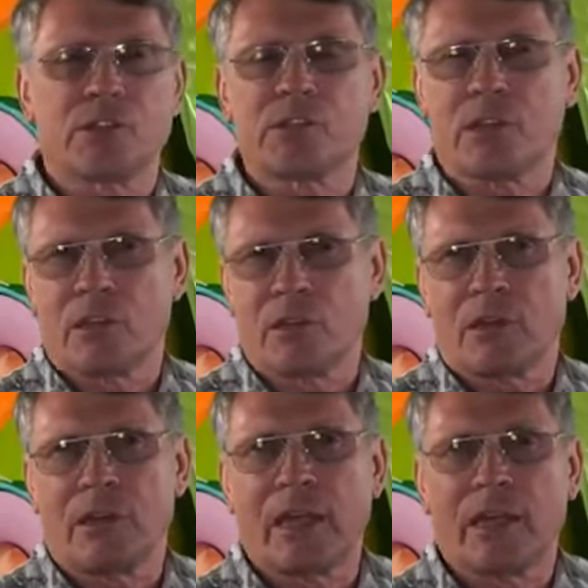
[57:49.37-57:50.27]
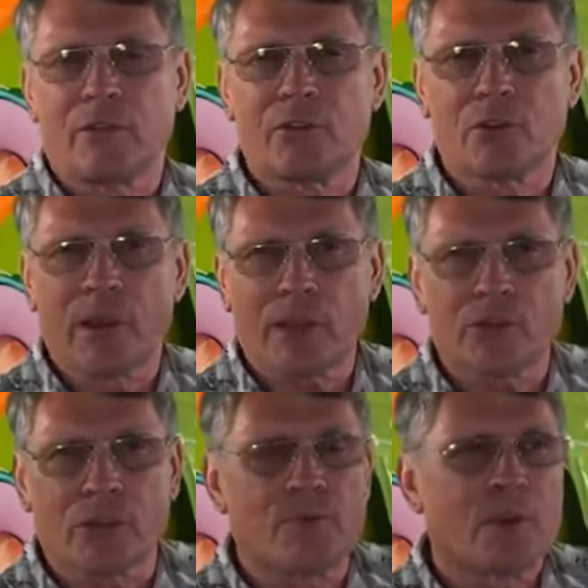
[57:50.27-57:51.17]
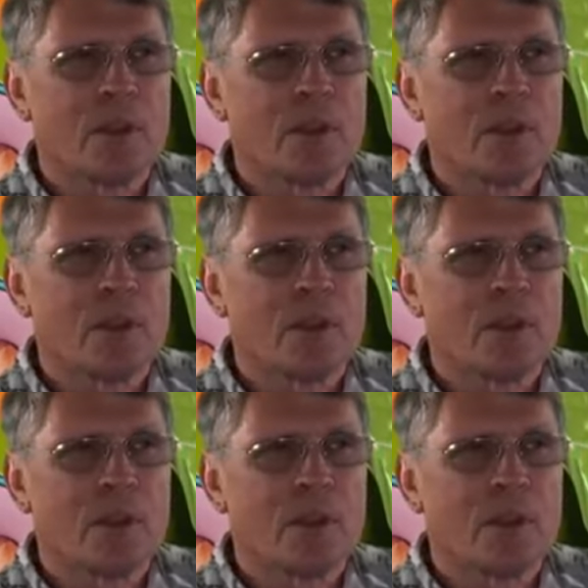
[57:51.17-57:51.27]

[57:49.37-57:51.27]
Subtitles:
that's in a negative direction.